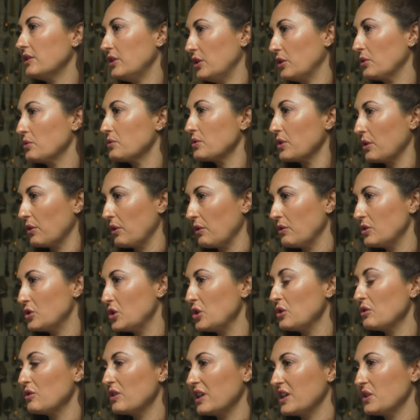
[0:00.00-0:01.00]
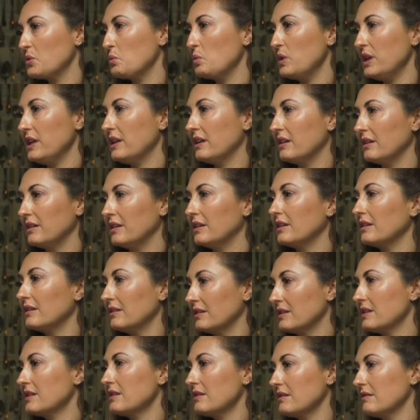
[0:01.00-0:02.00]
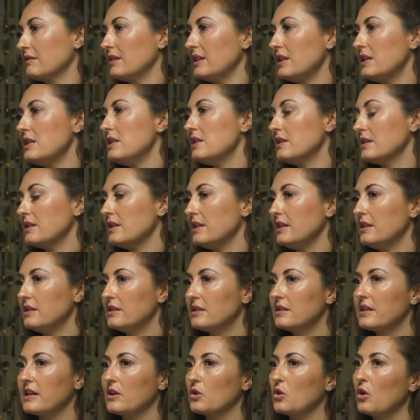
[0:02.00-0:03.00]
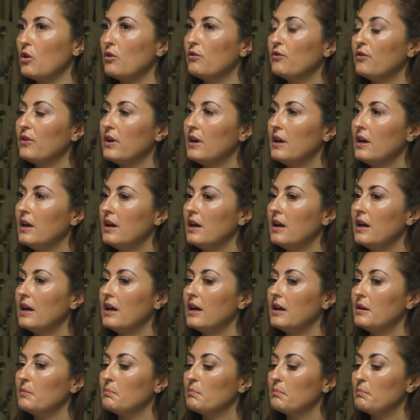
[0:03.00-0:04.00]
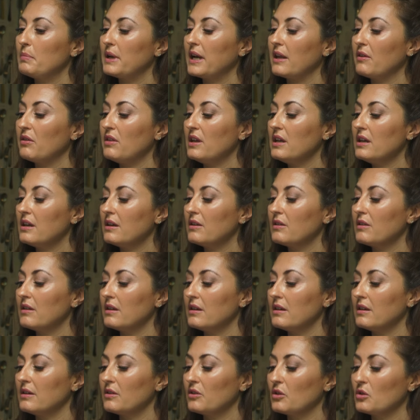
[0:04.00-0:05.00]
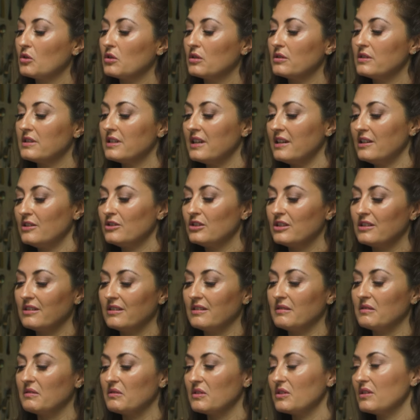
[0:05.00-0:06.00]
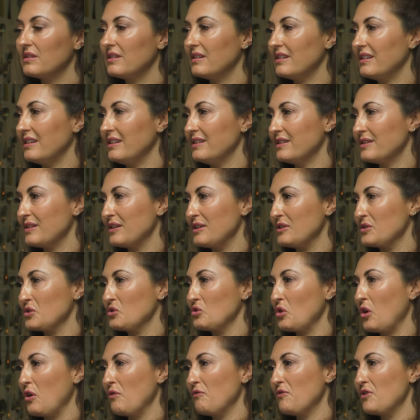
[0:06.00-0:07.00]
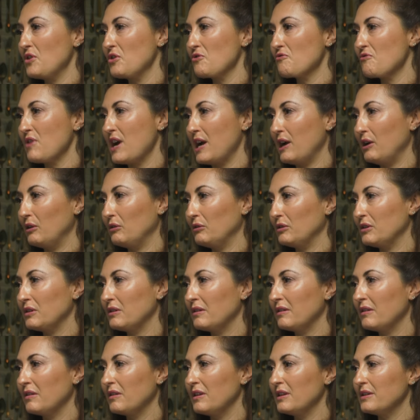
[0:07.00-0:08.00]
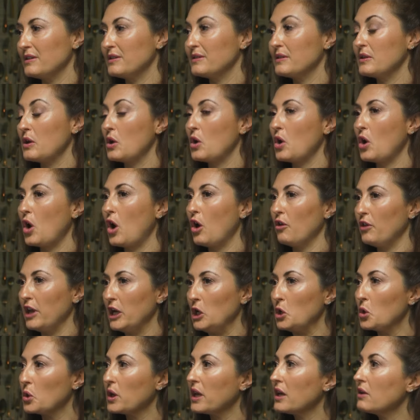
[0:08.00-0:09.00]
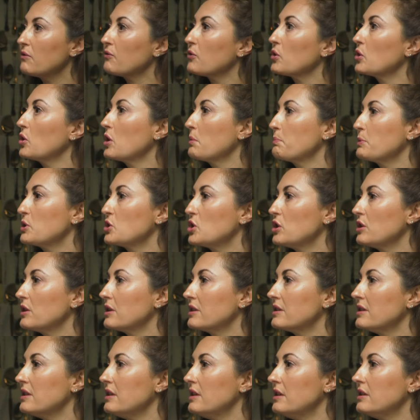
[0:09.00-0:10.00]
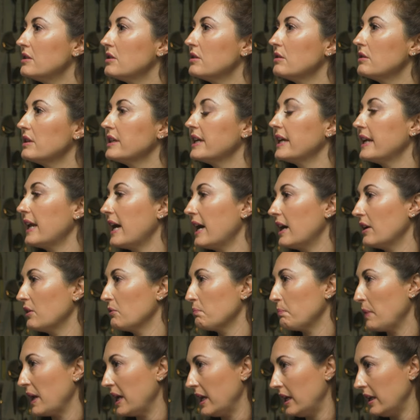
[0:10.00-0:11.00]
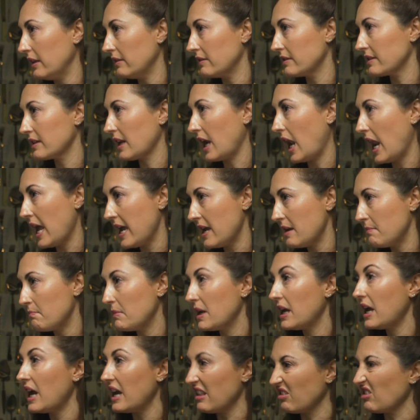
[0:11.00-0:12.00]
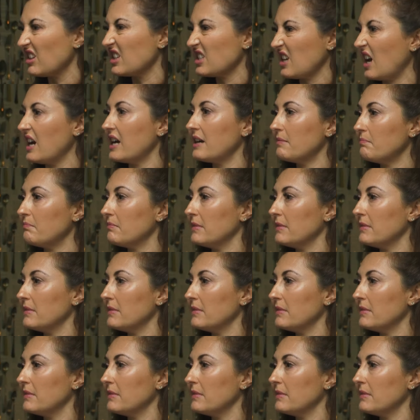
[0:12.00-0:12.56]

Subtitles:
so there's certain things we can easily tick off. But I think the contention is often around this, are they looking for an opportunity to get out of paying this claim at the time?